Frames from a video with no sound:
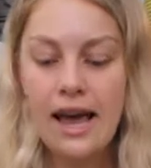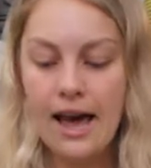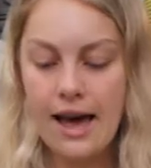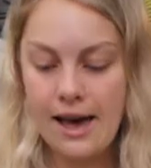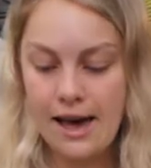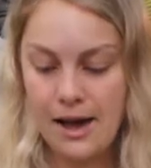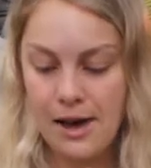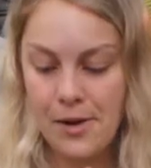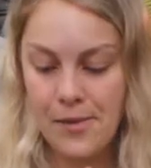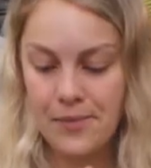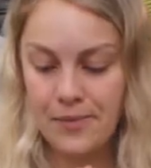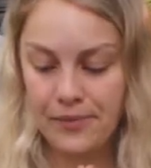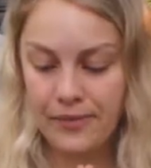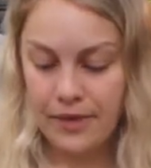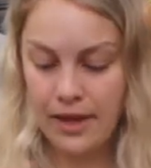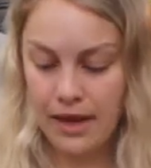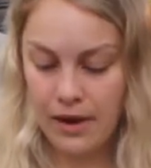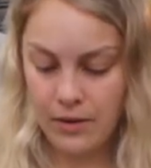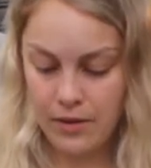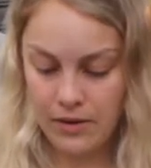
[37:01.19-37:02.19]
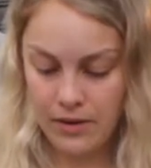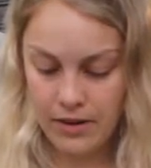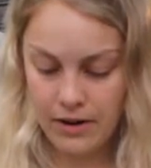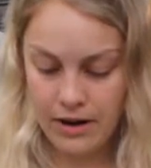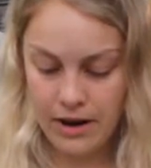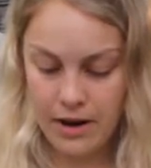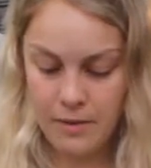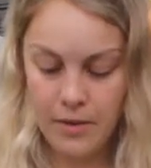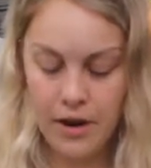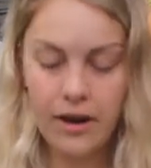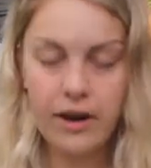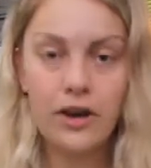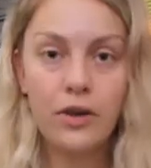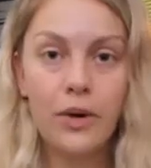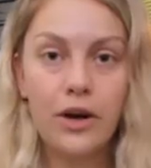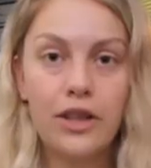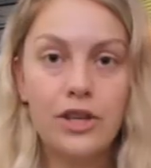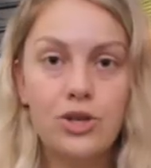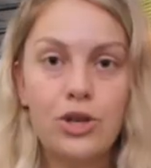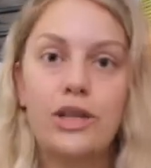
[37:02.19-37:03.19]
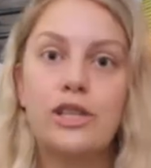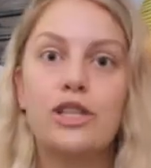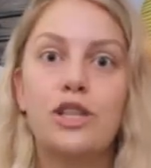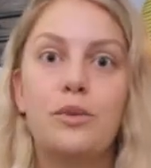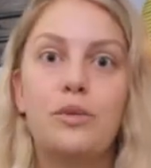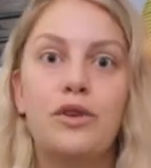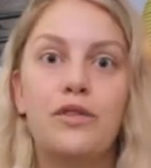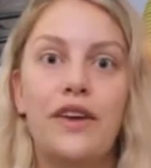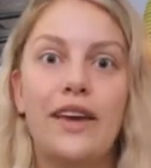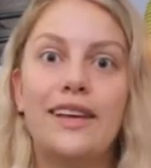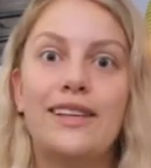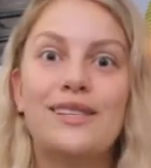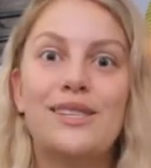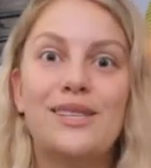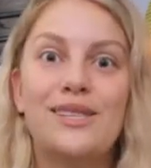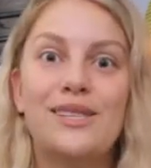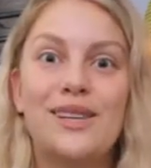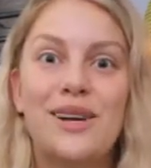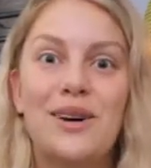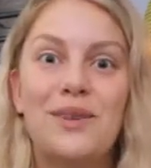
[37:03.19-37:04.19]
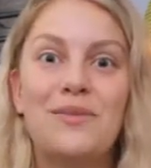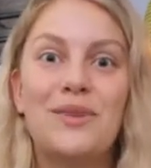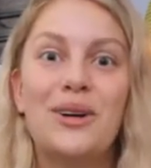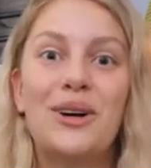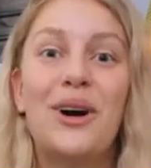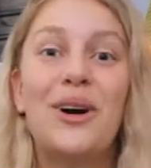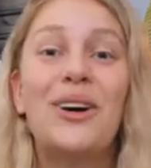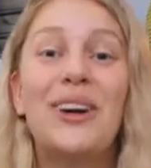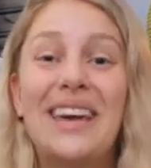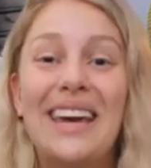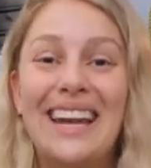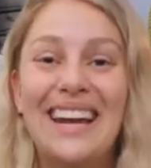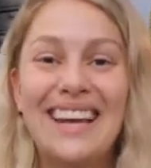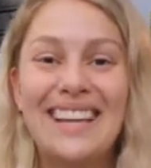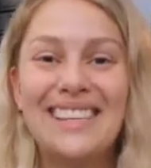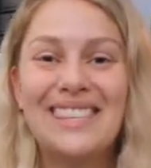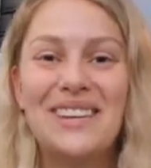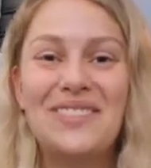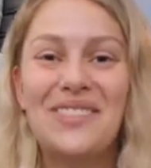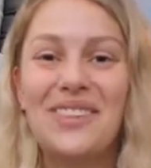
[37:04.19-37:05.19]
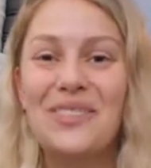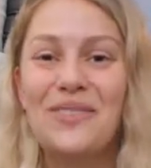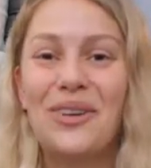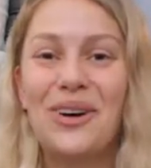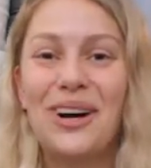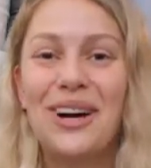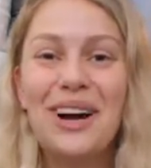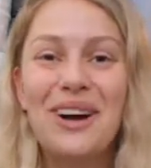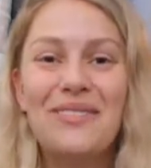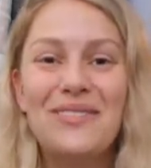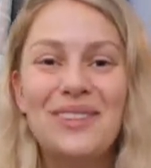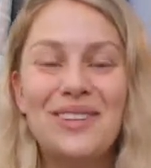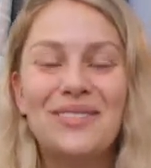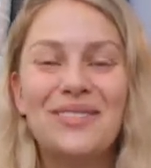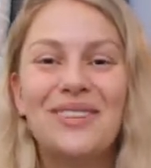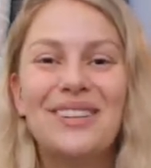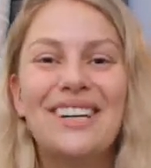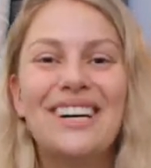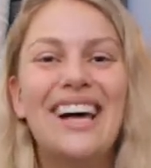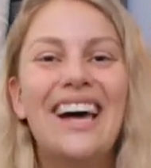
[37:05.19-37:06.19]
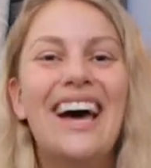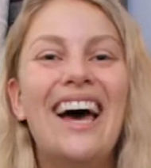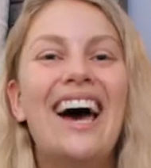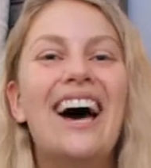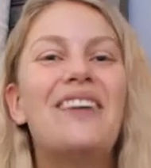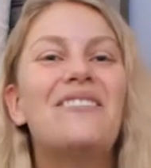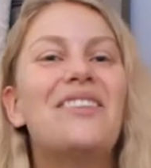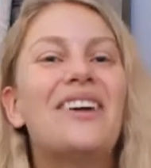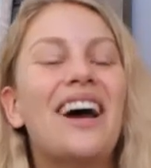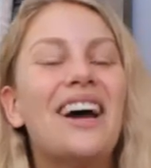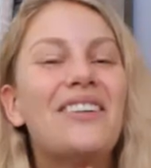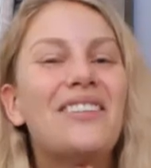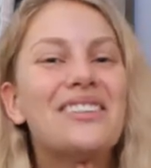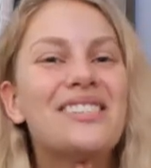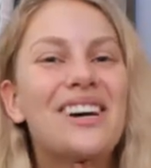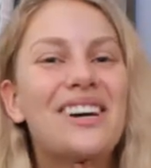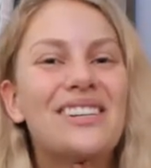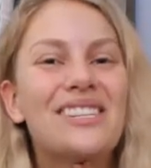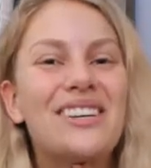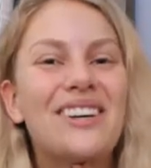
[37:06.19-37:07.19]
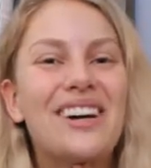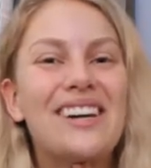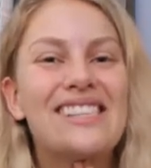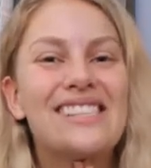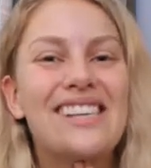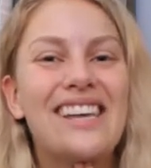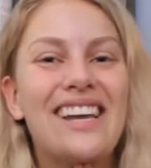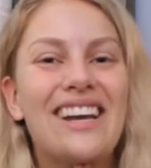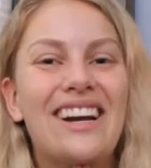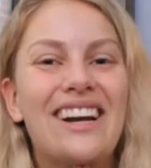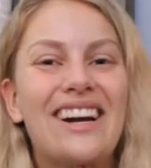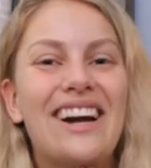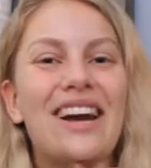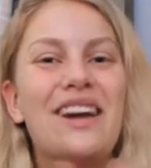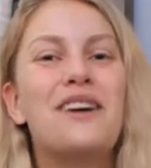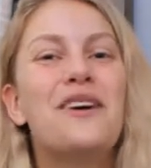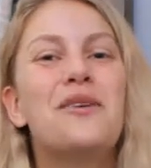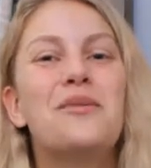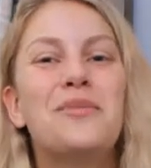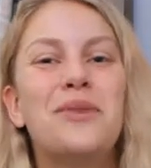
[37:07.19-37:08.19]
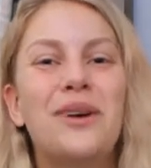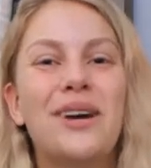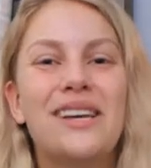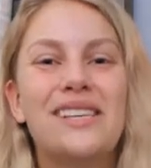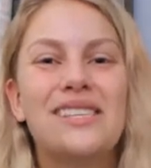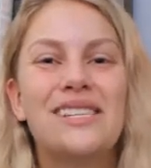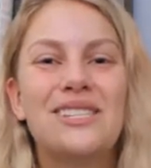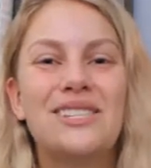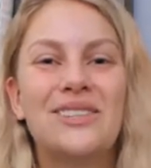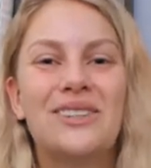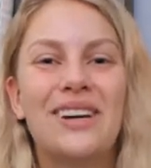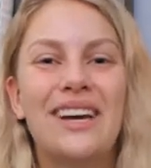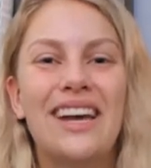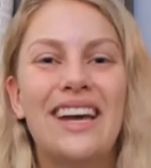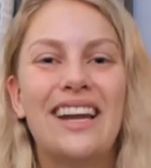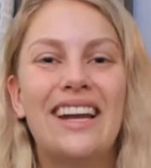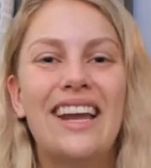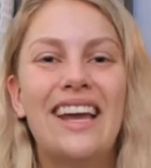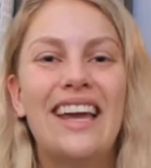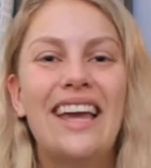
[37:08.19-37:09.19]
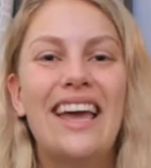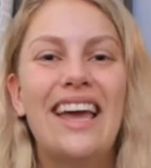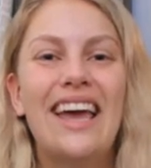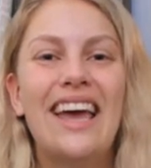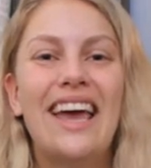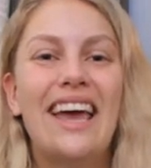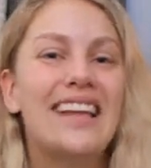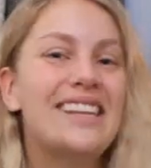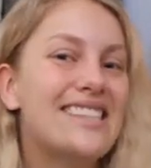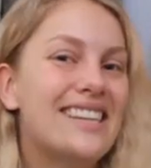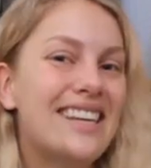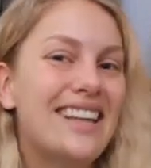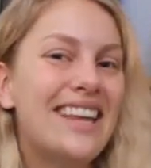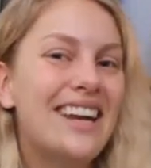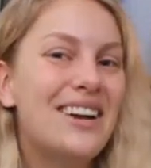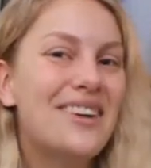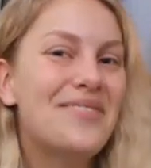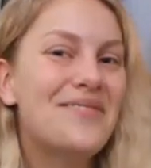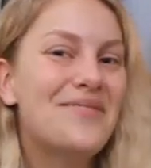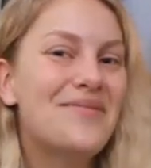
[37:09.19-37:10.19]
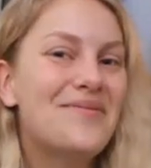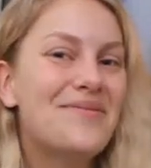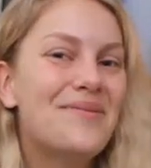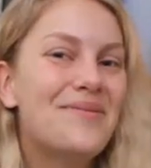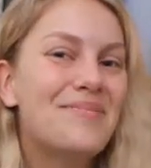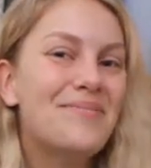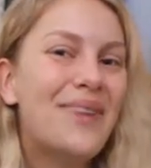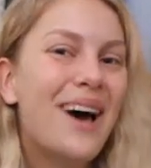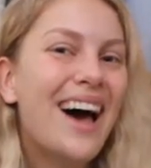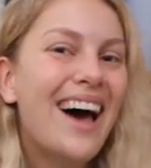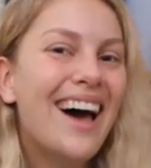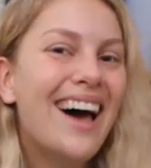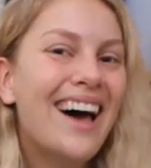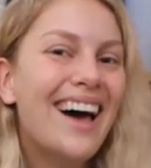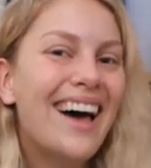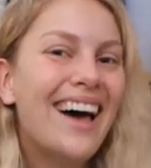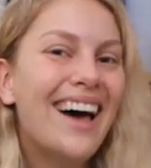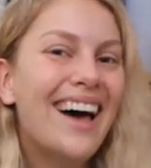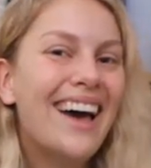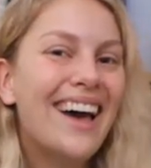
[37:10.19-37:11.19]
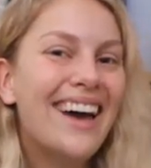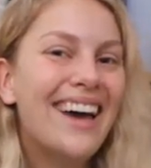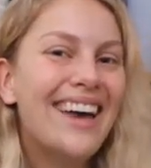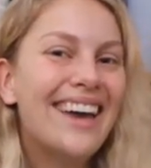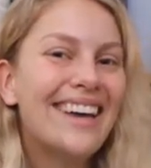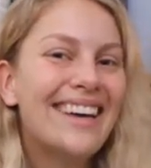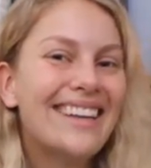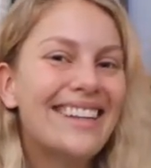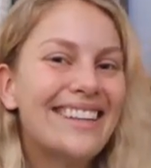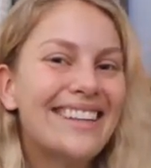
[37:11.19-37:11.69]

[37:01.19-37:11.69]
um, and I'm not going to wear this dress to the movies, so I'm going to go get in something more comfortable. But I will talk to you guys later. I hope you guys enjoyed, and see you later. Bye!